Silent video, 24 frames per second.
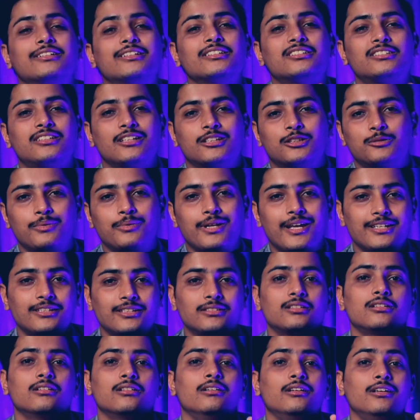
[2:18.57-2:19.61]
this display
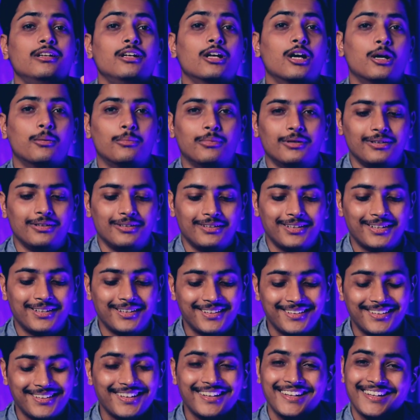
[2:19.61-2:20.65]
is love.
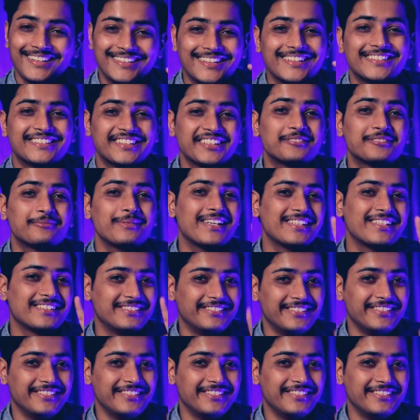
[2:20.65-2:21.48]
This display is